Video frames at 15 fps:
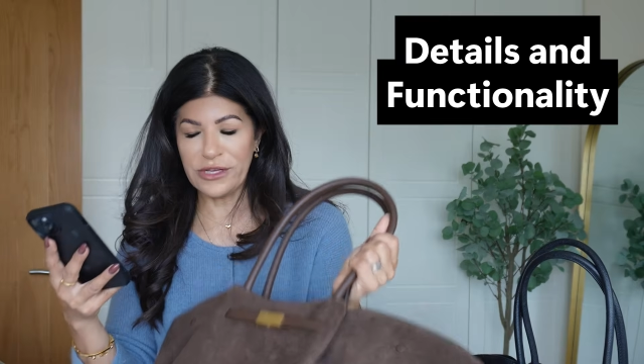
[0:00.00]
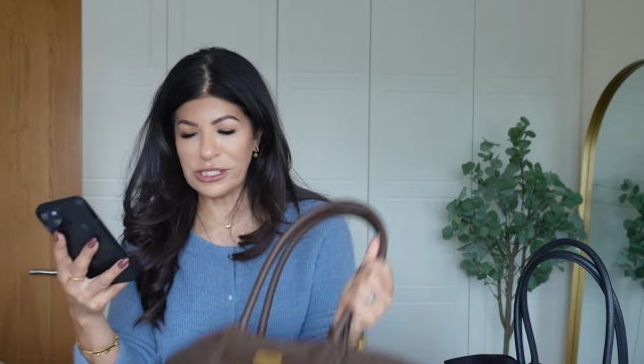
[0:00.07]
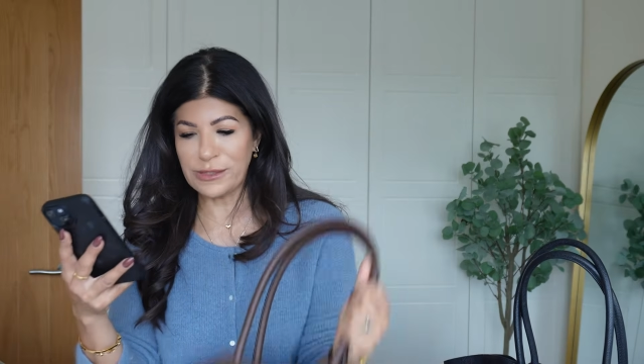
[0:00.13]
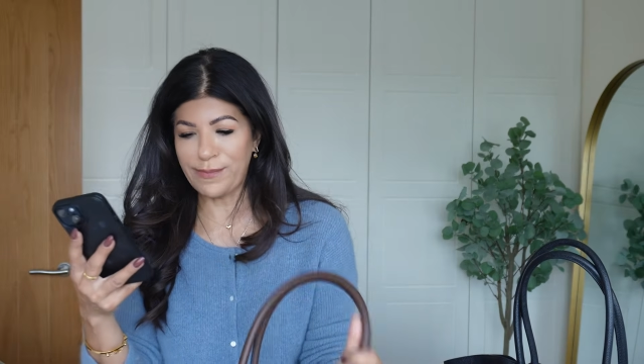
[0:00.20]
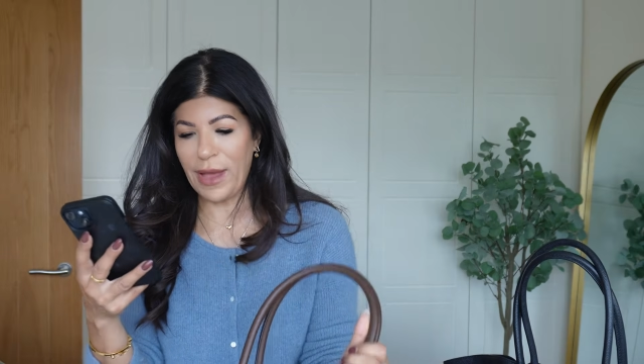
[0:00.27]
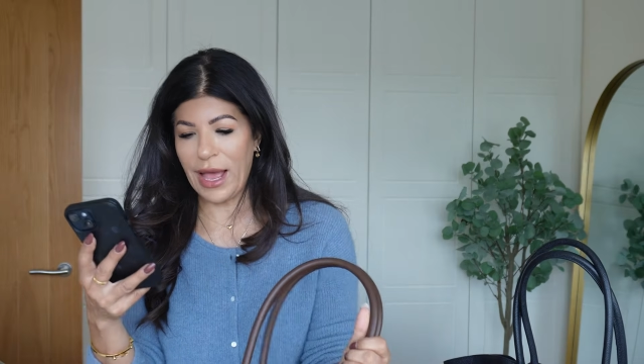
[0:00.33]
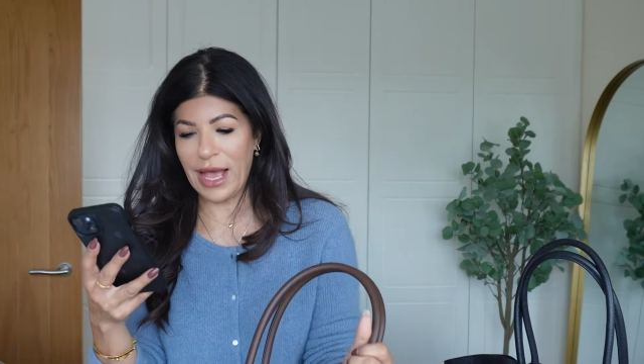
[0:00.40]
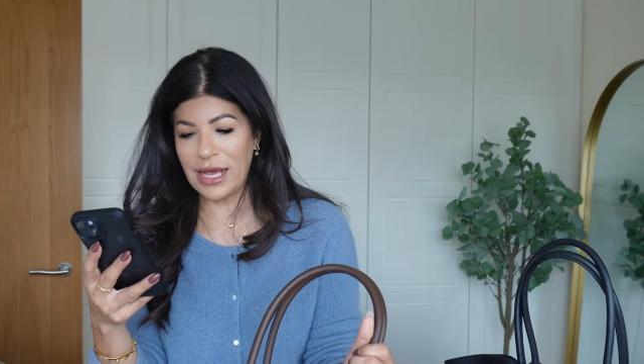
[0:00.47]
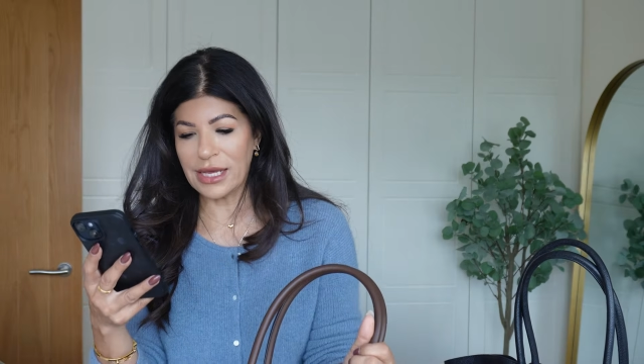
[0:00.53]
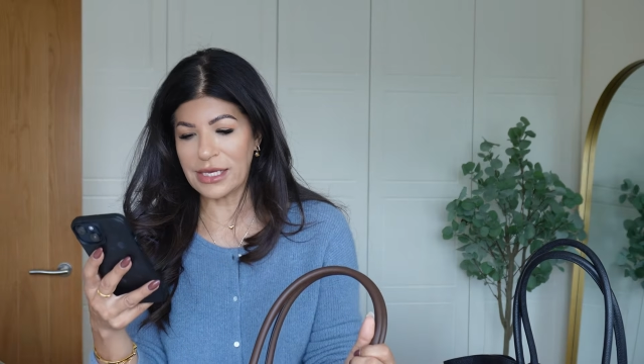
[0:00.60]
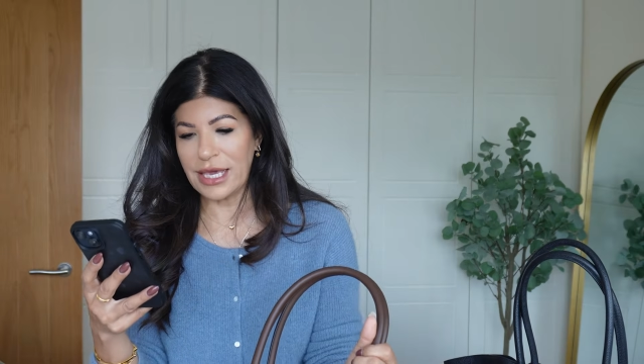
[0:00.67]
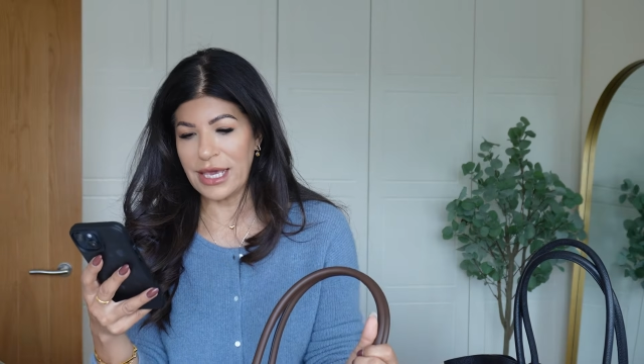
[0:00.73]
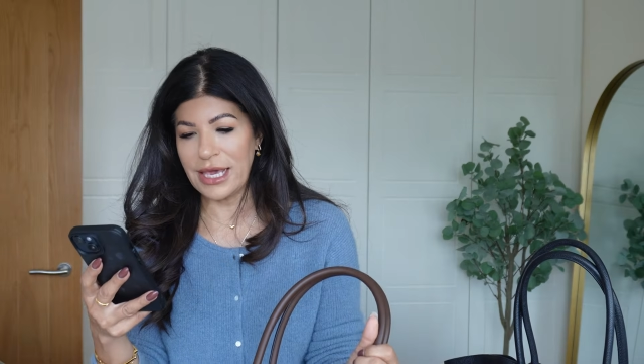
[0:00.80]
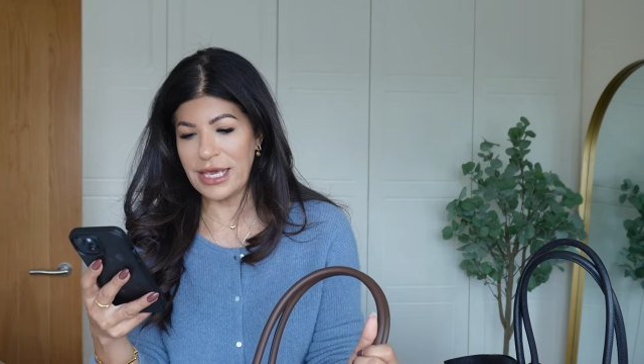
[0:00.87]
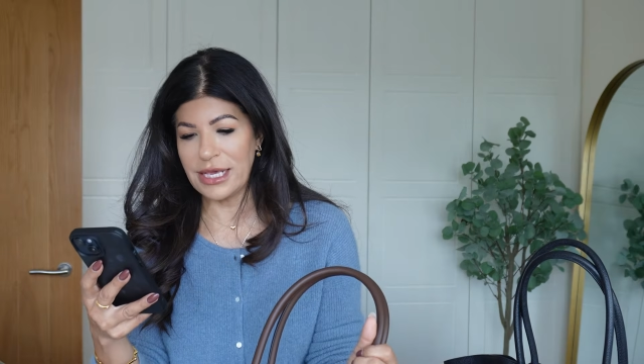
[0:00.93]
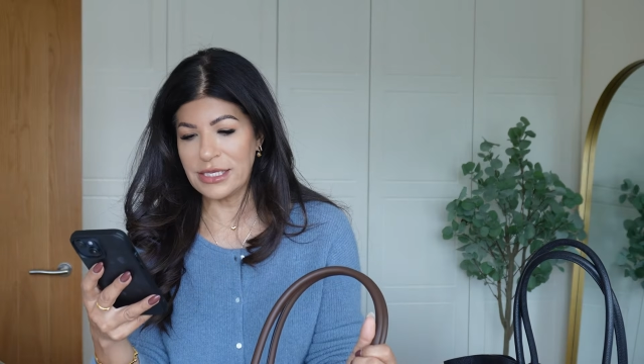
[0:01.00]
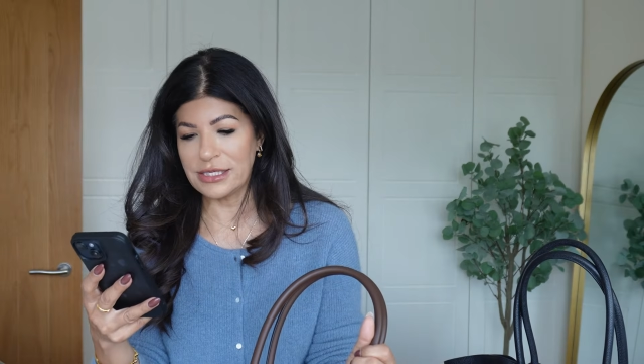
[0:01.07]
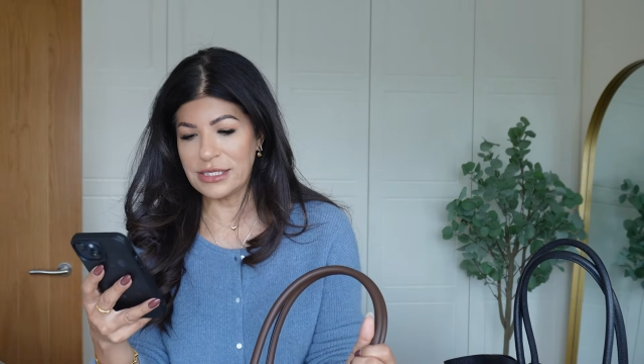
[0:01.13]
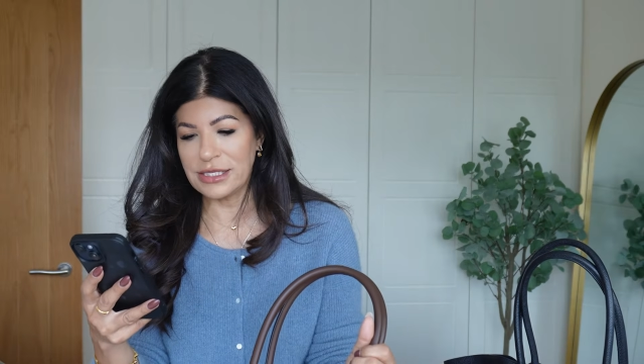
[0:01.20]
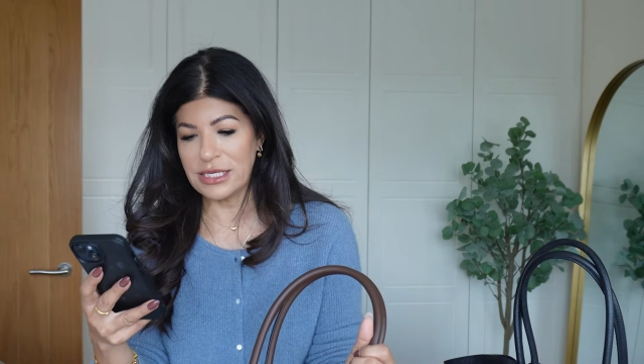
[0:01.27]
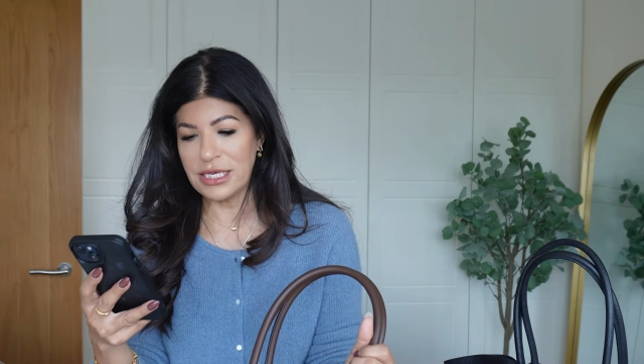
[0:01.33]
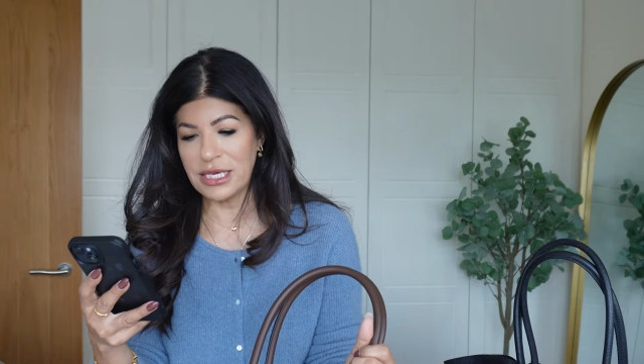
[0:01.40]
this bag
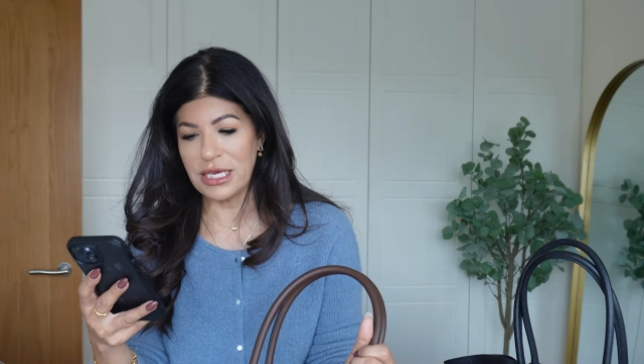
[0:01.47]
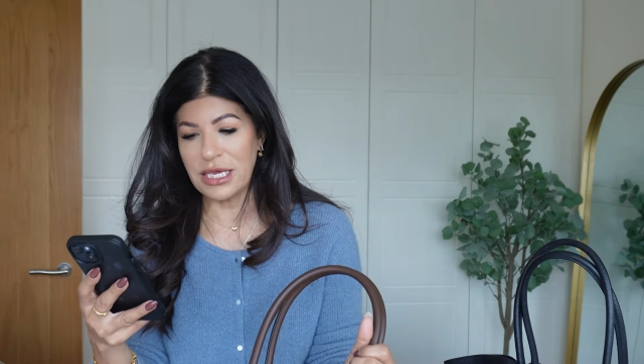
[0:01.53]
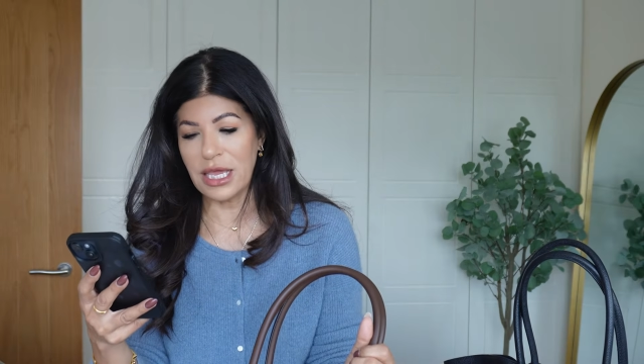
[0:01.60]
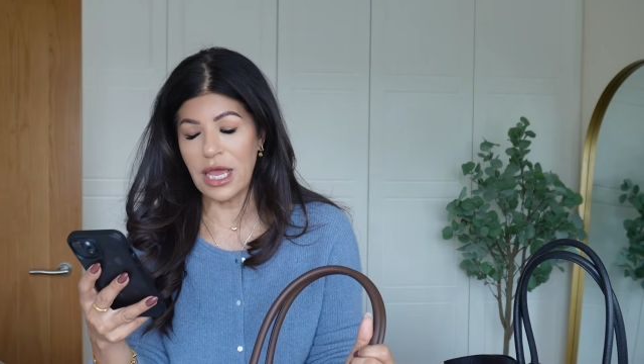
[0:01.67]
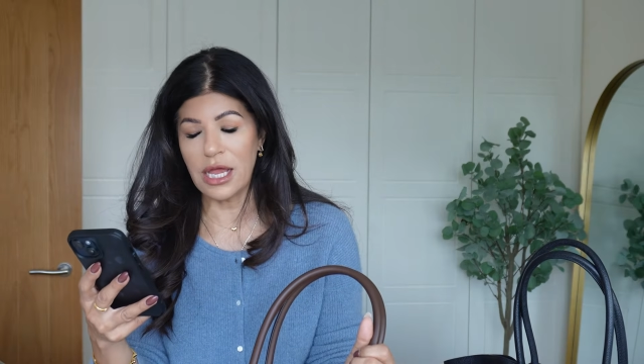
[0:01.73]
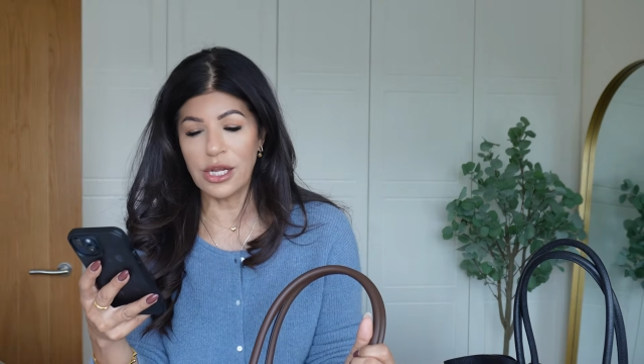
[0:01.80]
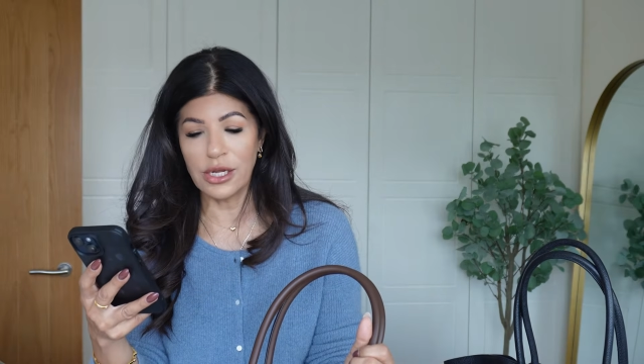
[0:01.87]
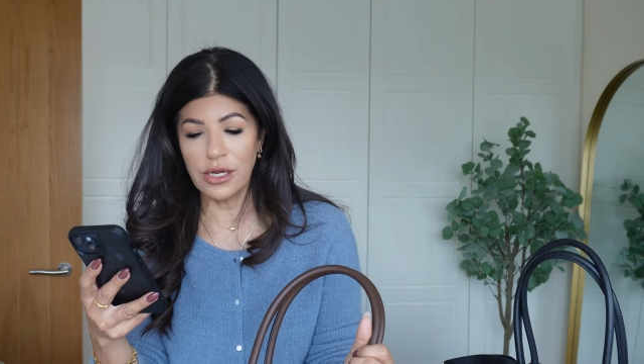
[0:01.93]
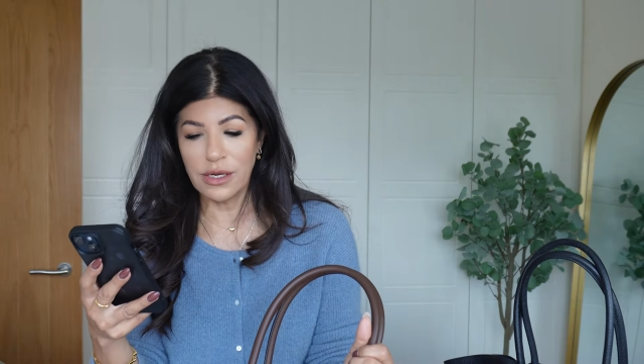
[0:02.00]
is the